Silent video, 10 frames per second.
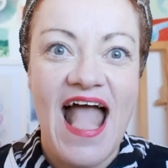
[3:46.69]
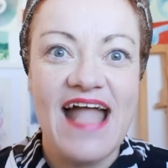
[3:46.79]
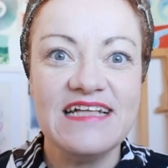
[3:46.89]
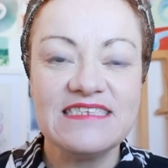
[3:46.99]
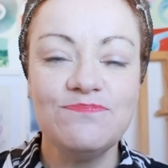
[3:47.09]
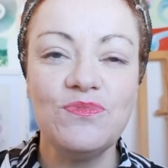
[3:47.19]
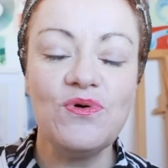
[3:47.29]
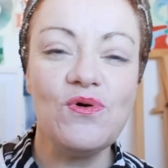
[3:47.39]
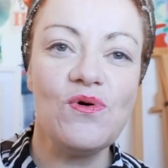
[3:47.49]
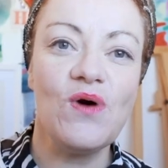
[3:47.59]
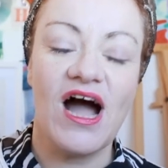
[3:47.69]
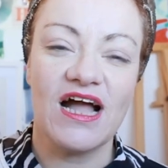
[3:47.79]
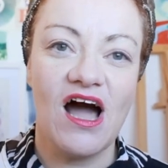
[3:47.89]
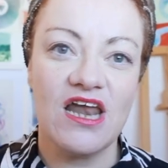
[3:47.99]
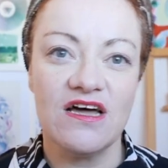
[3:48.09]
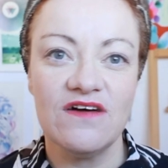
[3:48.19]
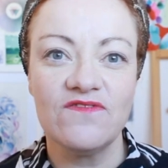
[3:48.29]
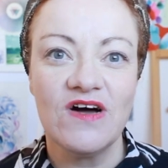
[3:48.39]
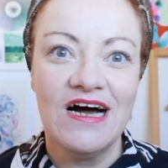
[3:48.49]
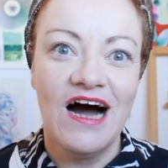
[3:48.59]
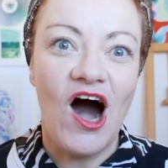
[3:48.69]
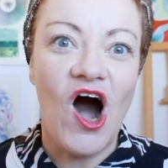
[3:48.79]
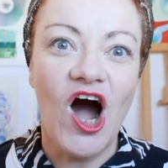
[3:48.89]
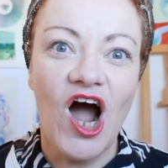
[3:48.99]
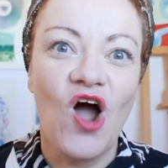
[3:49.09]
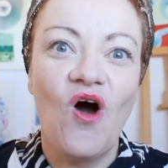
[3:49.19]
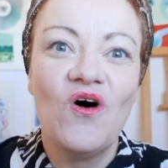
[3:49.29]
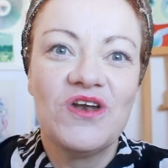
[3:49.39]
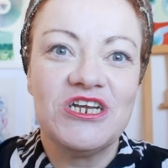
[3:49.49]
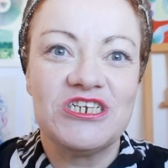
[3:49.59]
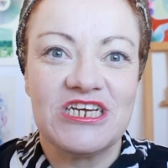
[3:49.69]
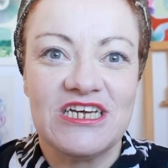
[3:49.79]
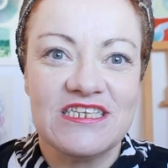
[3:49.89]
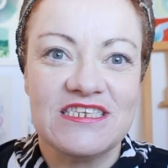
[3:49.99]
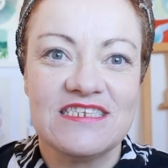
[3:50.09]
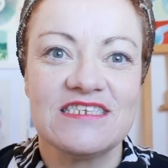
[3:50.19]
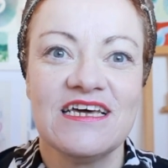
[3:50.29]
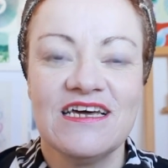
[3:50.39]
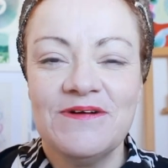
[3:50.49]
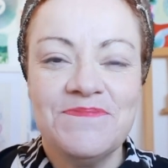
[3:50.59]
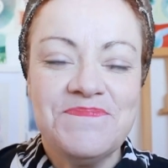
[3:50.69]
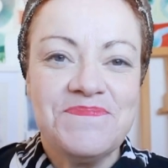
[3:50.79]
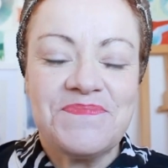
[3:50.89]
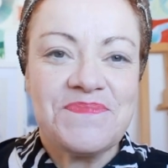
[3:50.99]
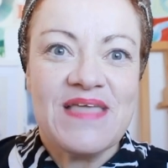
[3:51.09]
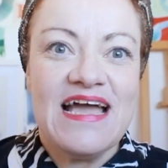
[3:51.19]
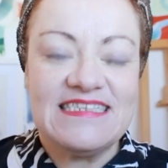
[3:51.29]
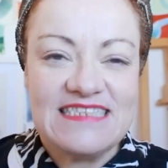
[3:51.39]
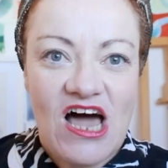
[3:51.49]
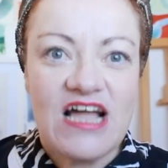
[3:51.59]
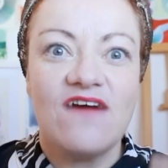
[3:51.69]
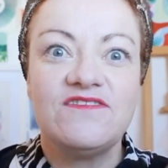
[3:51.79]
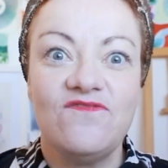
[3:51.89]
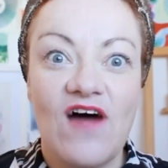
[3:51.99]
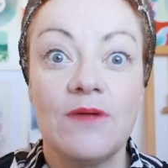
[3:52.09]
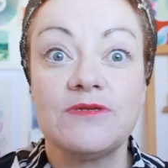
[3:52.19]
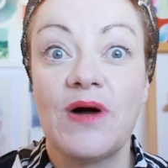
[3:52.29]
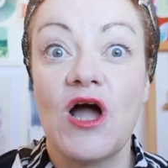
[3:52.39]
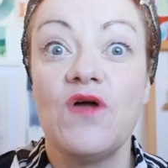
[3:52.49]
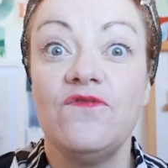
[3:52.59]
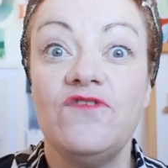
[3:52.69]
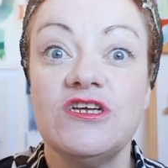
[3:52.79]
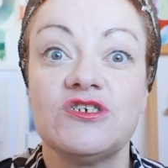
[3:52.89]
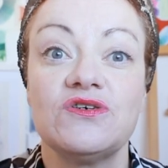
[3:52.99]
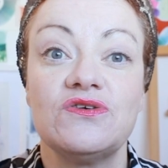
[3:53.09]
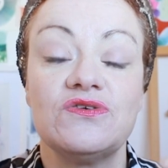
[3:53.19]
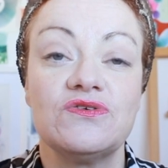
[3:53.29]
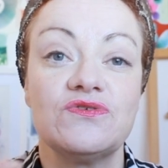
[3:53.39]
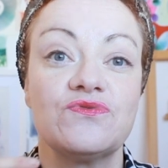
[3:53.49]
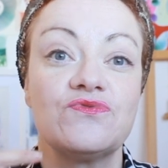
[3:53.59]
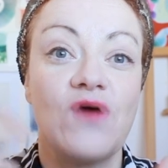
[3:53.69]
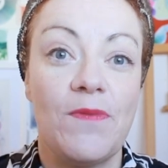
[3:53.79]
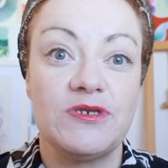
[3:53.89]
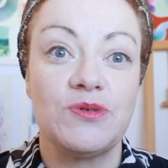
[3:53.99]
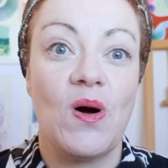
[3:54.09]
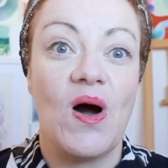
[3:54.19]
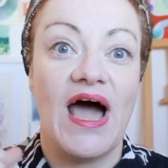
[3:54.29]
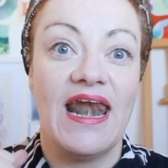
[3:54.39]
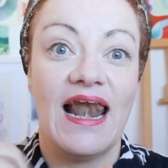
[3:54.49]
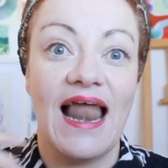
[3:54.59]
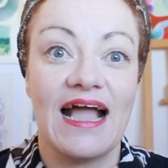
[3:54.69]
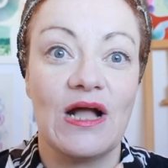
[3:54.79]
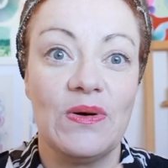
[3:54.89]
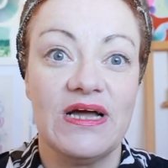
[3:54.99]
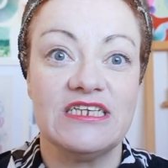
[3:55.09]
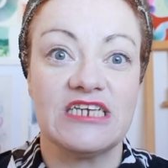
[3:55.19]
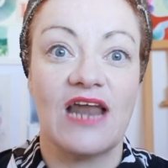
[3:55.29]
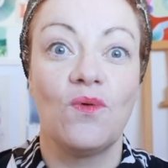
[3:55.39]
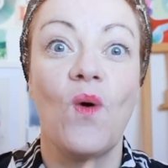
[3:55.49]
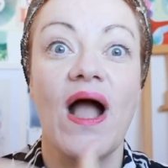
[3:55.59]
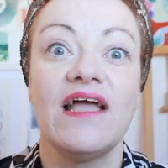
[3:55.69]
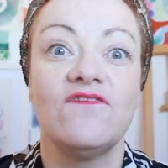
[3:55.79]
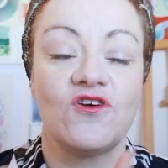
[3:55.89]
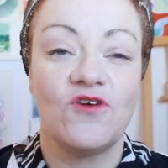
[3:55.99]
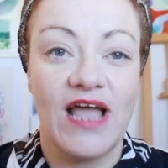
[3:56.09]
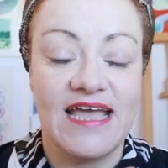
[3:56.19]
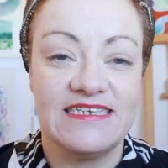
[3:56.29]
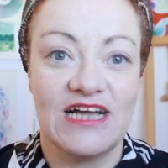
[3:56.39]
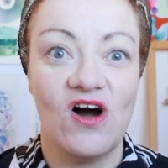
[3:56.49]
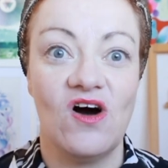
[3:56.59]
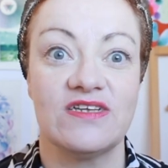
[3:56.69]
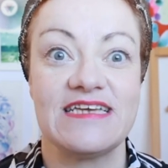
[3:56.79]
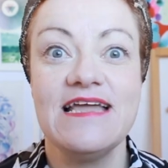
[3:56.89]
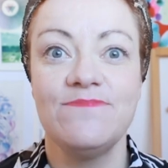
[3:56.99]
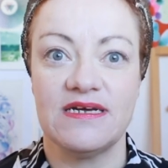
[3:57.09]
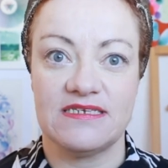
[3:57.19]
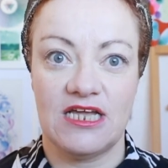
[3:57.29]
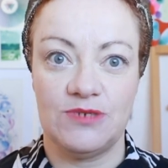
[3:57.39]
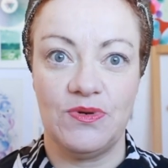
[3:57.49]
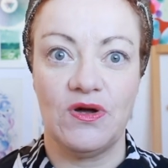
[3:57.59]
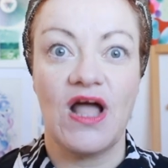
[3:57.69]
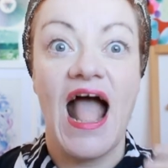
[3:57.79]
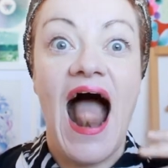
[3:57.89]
It's more a kind of unconscious, it's like I've developed my own visual repertoire and language and way of creating art in my sketchbook,